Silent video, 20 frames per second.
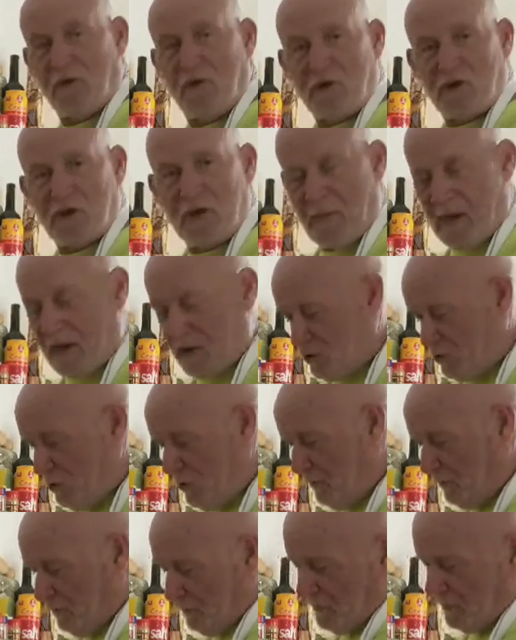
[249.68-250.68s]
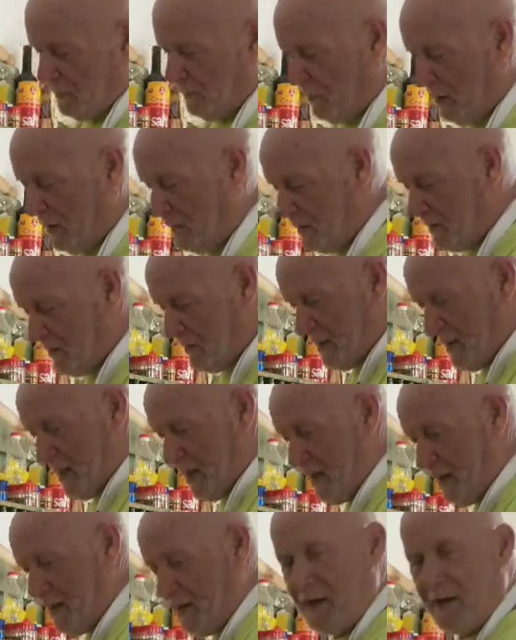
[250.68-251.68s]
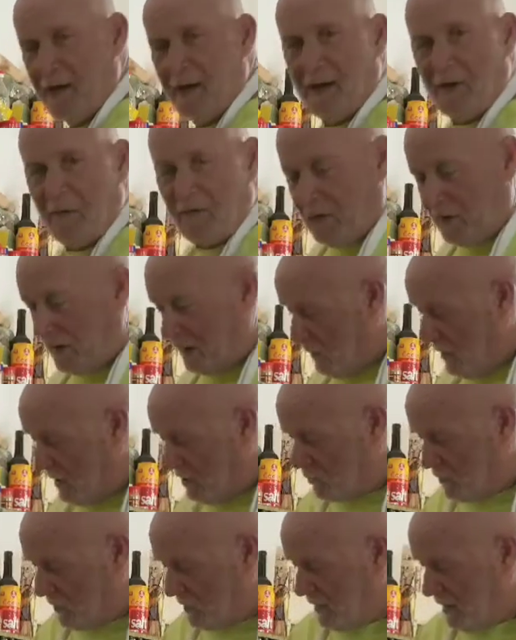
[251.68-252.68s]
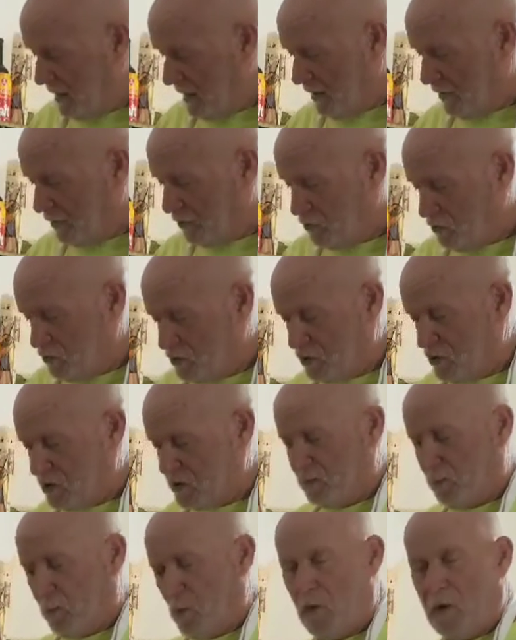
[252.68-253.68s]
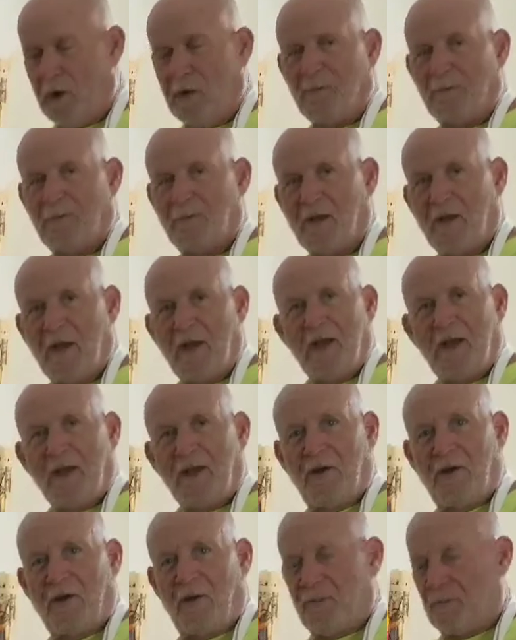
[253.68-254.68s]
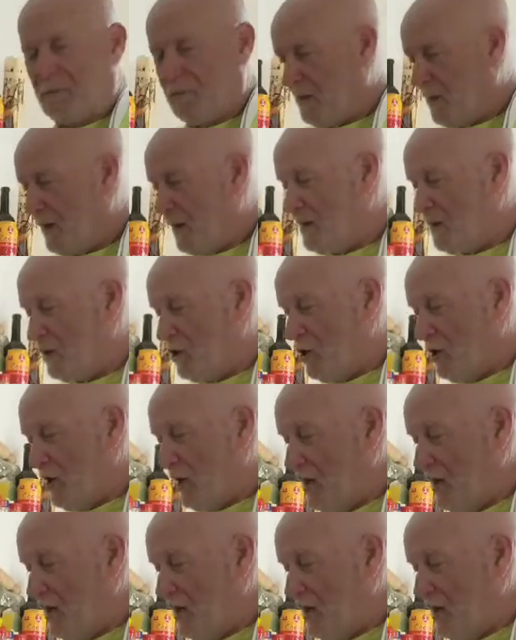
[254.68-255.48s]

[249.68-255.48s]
I never usually measure, but today I felt like measuring. I'll usually just pour it. You know,